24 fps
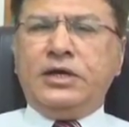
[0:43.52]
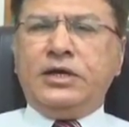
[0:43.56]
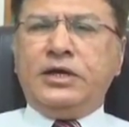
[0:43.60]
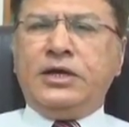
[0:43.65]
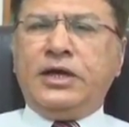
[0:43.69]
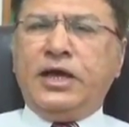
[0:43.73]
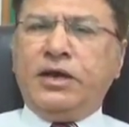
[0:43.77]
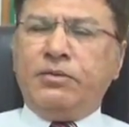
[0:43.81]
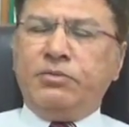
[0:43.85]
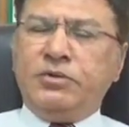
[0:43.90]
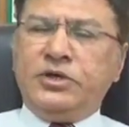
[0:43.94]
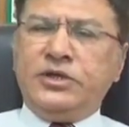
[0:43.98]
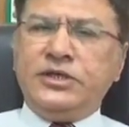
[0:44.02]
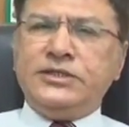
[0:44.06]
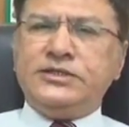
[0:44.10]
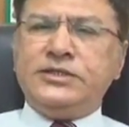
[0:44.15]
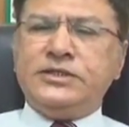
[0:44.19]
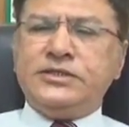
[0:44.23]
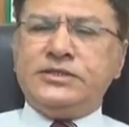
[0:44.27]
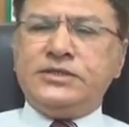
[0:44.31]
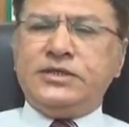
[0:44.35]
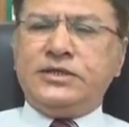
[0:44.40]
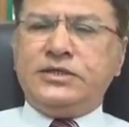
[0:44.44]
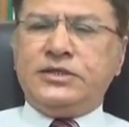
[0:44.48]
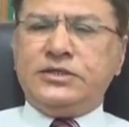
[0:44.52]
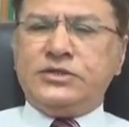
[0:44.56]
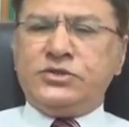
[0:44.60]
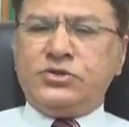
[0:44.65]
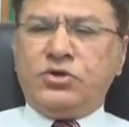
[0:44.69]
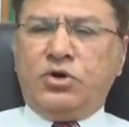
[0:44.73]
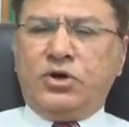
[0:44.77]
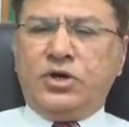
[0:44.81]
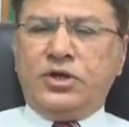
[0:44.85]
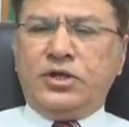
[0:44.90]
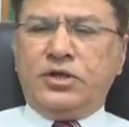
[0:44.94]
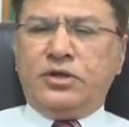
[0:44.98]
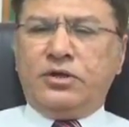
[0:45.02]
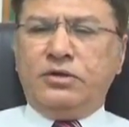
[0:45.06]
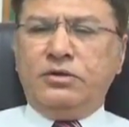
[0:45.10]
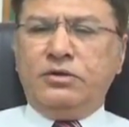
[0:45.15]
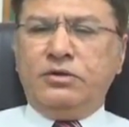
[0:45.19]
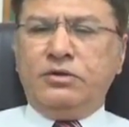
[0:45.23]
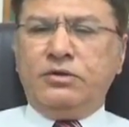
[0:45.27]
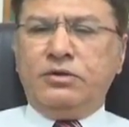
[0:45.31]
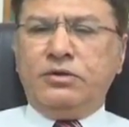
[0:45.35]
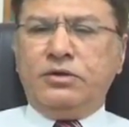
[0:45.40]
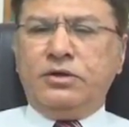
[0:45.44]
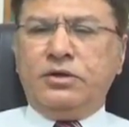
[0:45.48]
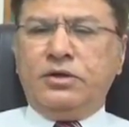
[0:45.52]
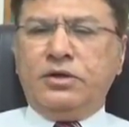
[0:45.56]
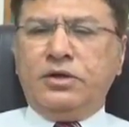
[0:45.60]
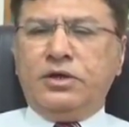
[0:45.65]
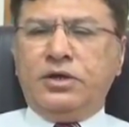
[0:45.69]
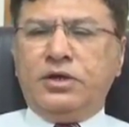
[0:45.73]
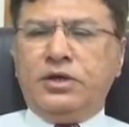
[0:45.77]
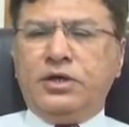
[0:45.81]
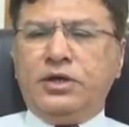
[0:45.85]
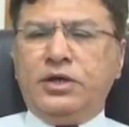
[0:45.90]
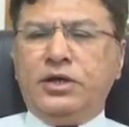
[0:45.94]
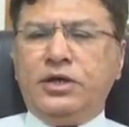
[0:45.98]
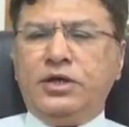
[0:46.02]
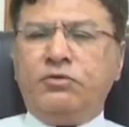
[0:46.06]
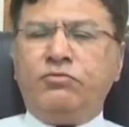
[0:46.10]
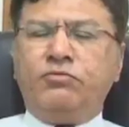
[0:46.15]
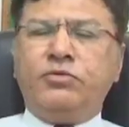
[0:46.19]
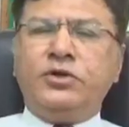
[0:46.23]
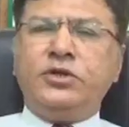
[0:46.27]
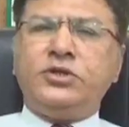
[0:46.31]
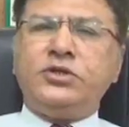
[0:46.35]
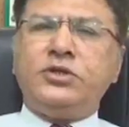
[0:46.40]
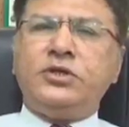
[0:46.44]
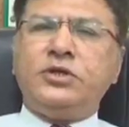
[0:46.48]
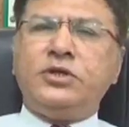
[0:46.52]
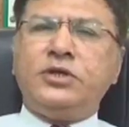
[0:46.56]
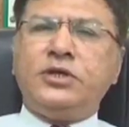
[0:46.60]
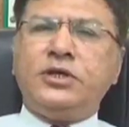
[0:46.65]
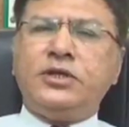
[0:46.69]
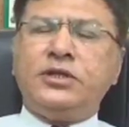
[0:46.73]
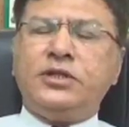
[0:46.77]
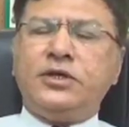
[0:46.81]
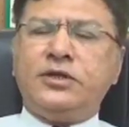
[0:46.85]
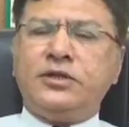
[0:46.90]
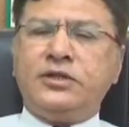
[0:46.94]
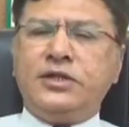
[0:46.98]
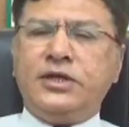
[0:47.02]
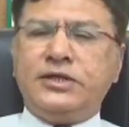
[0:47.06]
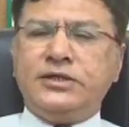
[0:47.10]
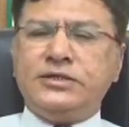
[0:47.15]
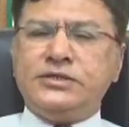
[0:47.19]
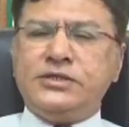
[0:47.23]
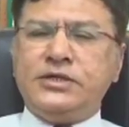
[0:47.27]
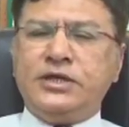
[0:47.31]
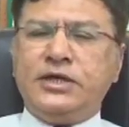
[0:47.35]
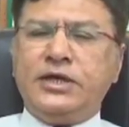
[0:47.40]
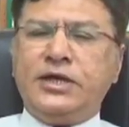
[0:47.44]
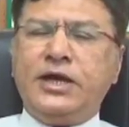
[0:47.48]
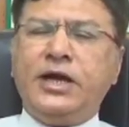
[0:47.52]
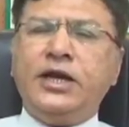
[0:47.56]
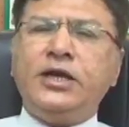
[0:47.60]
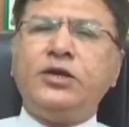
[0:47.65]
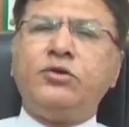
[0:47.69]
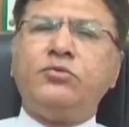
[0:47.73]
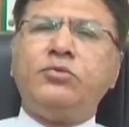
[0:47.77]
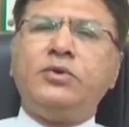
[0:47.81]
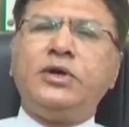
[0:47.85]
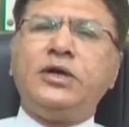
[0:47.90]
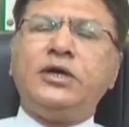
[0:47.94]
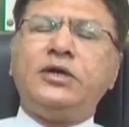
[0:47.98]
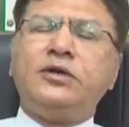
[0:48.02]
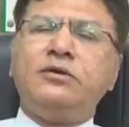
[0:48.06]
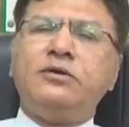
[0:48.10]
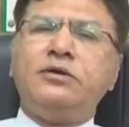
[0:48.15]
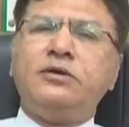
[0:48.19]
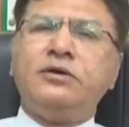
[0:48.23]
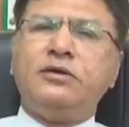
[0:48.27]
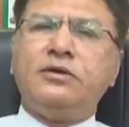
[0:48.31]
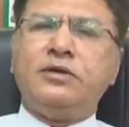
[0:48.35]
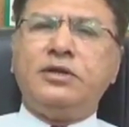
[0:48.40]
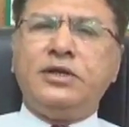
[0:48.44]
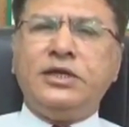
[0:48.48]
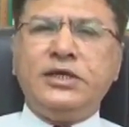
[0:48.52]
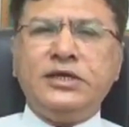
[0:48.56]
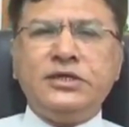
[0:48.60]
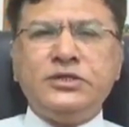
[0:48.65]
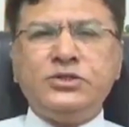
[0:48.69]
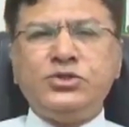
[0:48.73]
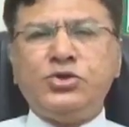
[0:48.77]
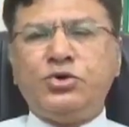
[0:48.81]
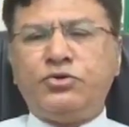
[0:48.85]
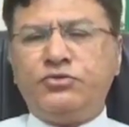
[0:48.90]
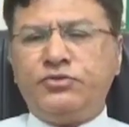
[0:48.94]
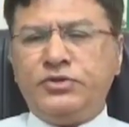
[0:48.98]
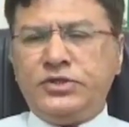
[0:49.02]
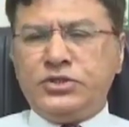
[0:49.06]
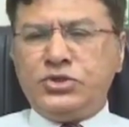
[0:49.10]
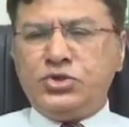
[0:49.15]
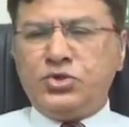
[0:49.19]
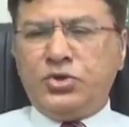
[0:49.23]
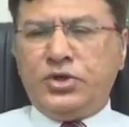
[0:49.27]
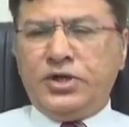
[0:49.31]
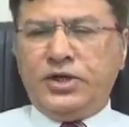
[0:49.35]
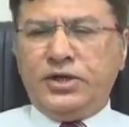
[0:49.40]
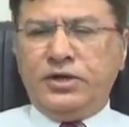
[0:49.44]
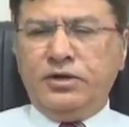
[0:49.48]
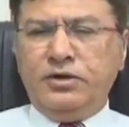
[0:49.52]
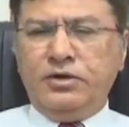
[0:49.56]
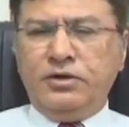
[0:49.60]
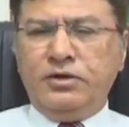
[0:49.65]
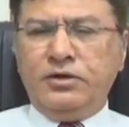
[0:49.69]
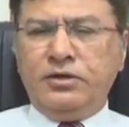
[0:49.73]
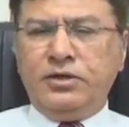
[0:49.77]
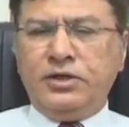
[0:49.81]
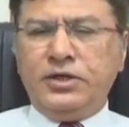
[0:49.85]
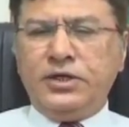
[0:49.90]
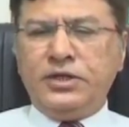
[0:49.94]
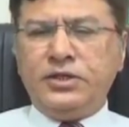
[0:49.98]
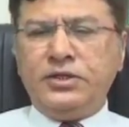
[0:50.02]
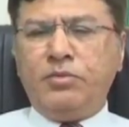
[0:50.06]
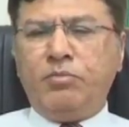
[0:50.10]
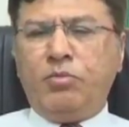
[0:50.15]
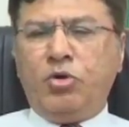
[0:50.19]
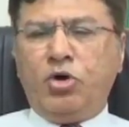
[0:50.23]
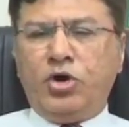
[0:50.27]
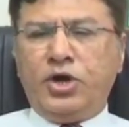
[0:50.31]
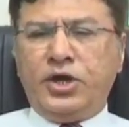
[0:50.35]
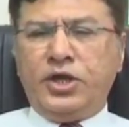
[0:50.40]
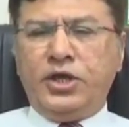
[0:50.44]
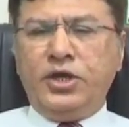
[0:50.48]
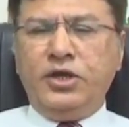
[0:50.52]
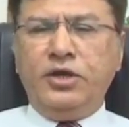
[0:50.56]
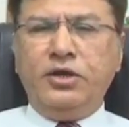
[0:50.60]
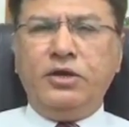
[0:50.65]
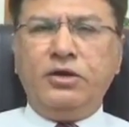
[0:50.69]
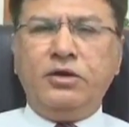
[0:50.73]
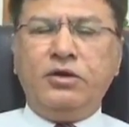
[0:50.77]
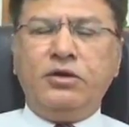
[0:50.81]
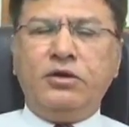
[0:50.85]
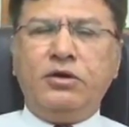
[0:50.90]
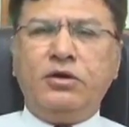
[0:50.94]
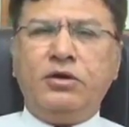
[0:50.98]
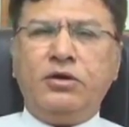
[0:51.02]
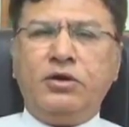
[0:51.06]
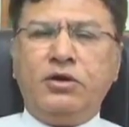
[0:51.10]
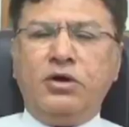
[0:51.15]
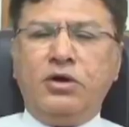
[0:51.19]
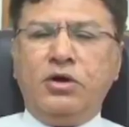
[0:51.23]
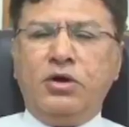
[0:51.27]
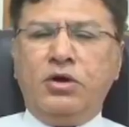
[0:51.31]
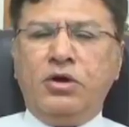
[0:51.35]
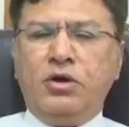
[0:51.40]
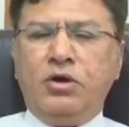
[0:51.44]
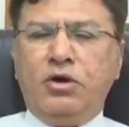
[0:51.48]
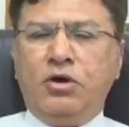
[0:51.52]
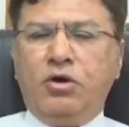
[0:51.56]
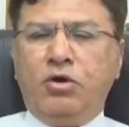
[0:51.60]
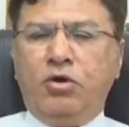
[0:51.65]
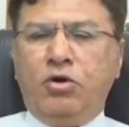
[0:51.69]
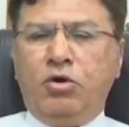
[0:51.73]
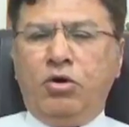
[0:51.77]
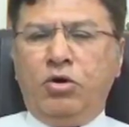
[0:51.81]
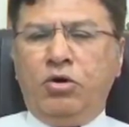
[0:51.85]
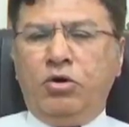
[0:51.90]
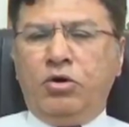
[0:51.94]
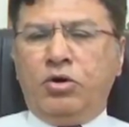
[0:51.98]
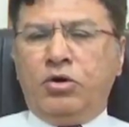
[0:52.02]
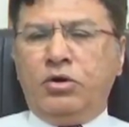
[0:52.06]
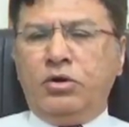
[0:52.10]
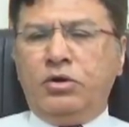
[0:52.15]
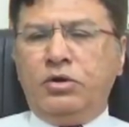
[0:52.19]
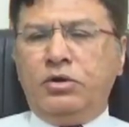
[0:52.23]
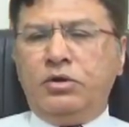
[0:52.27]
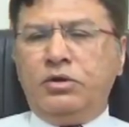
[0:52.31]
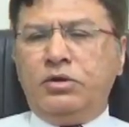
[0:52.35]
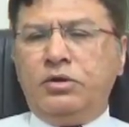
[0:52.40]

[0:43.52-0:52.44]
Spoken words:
Diabetes is a disorder in which either there is inadequate release of insulin in the body, or